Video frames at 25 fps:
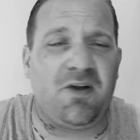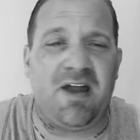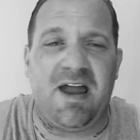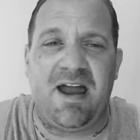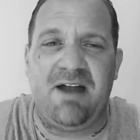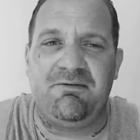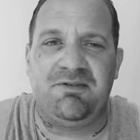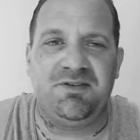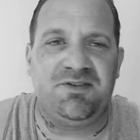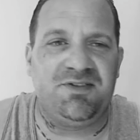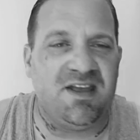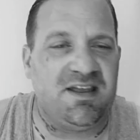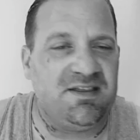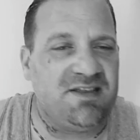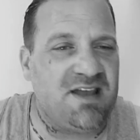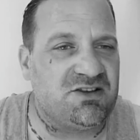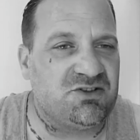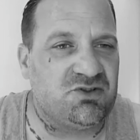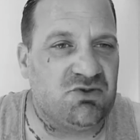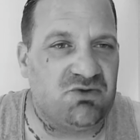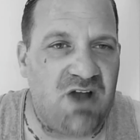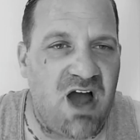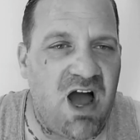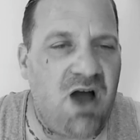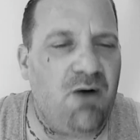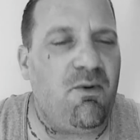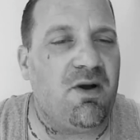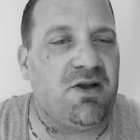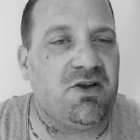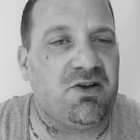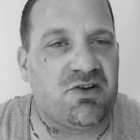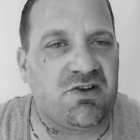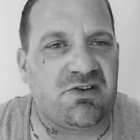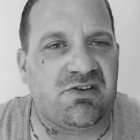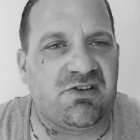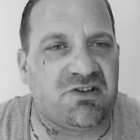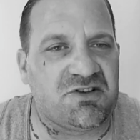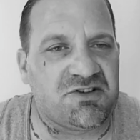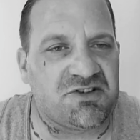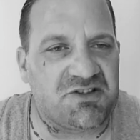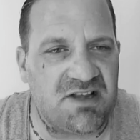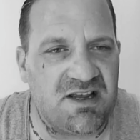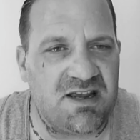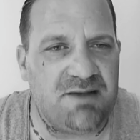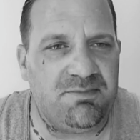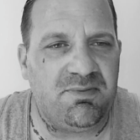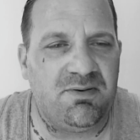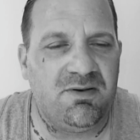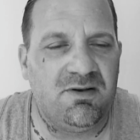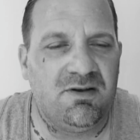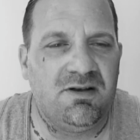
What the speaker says: everything that you got while you're in your sleep.